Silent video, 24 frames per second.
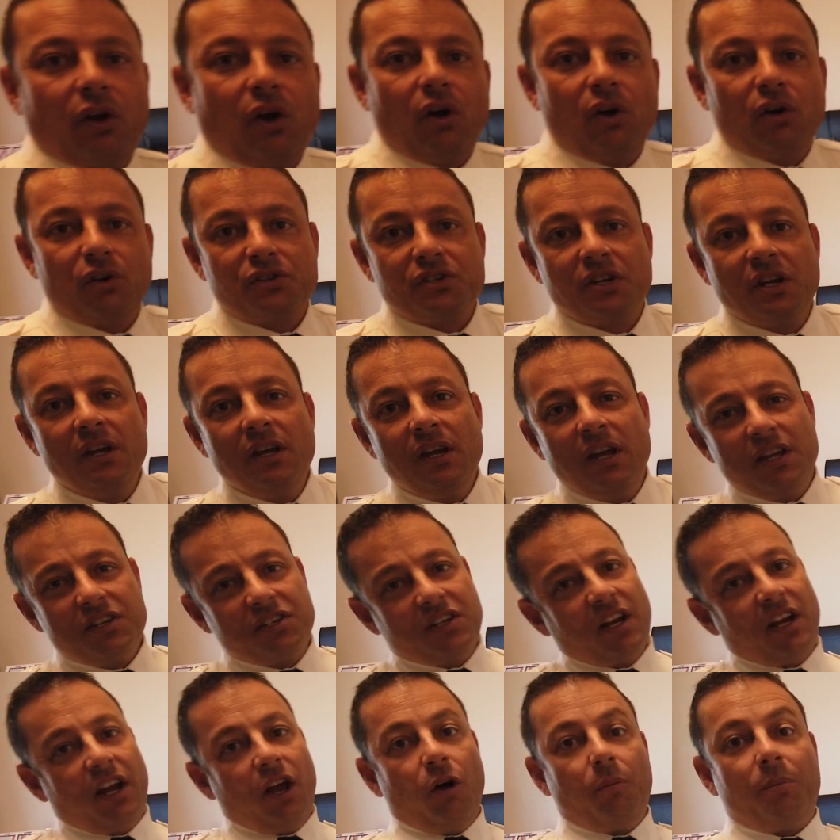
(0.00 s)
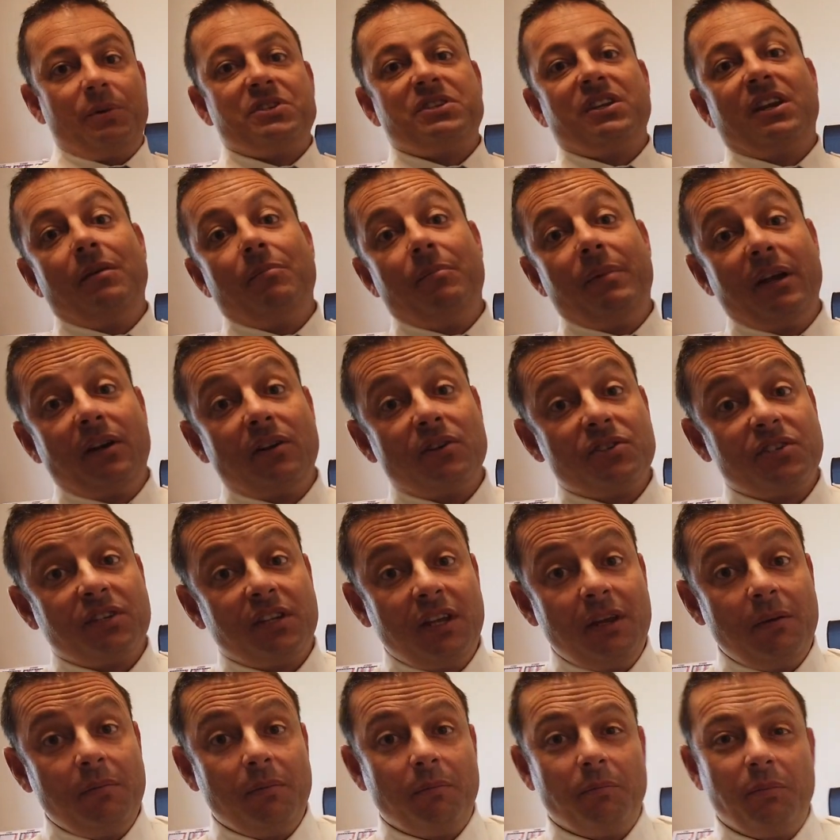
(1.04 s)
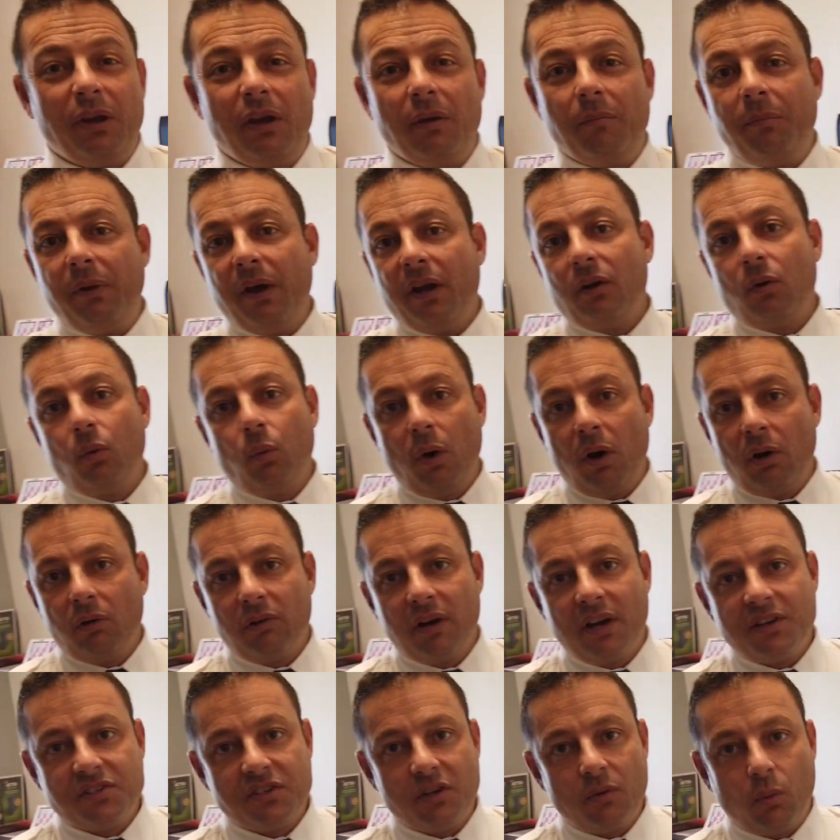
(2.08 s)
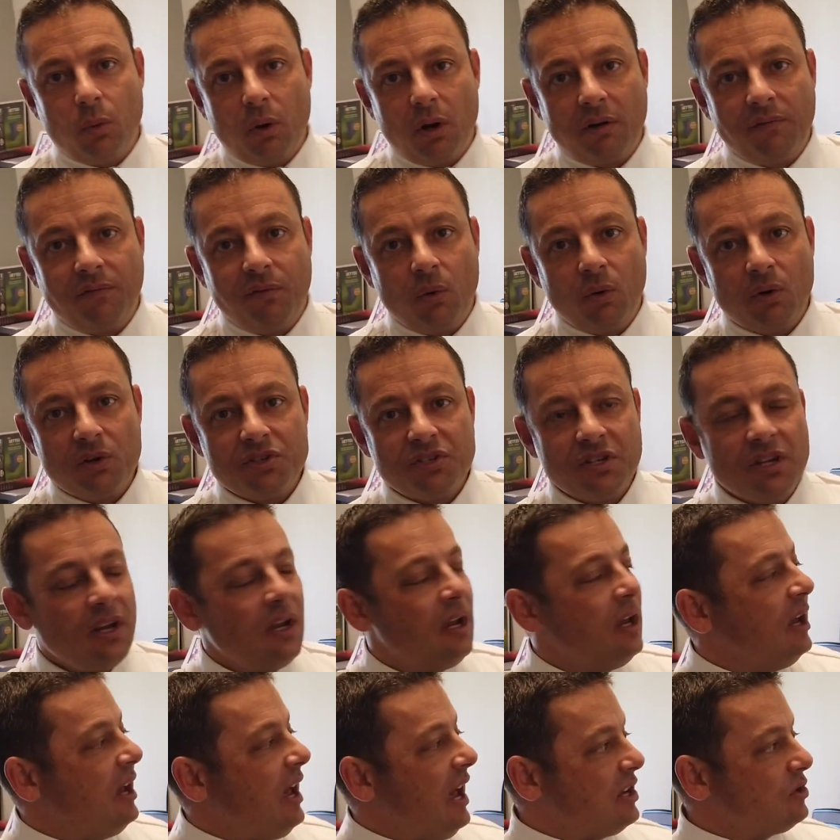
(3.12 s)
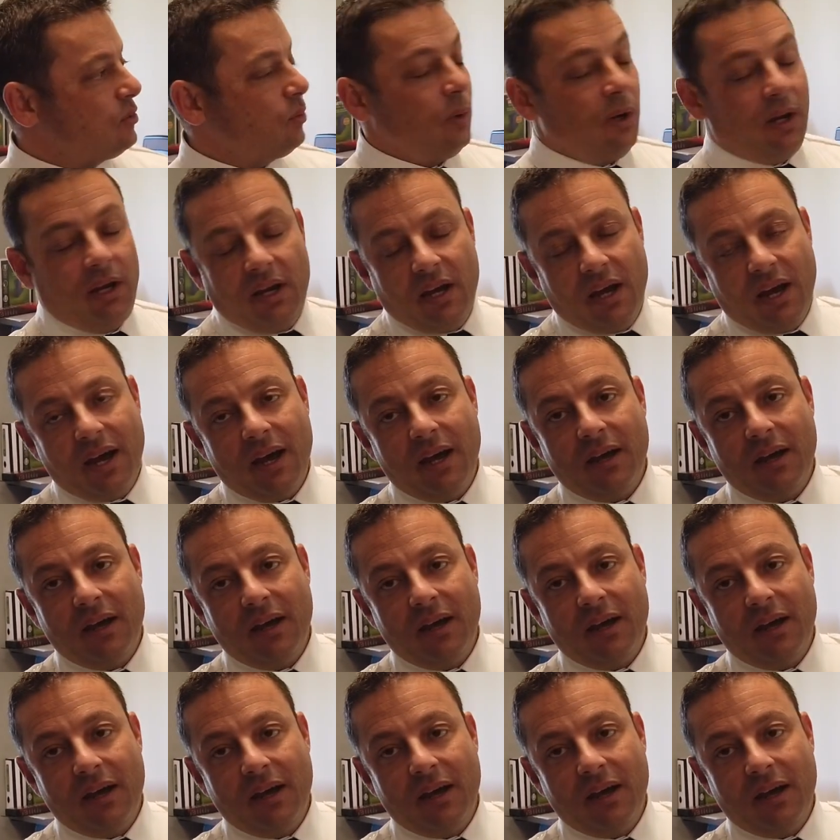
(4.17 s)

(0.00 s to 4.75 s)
calls. It's going to help us to get better sleep, be a better, well-rested workforce as we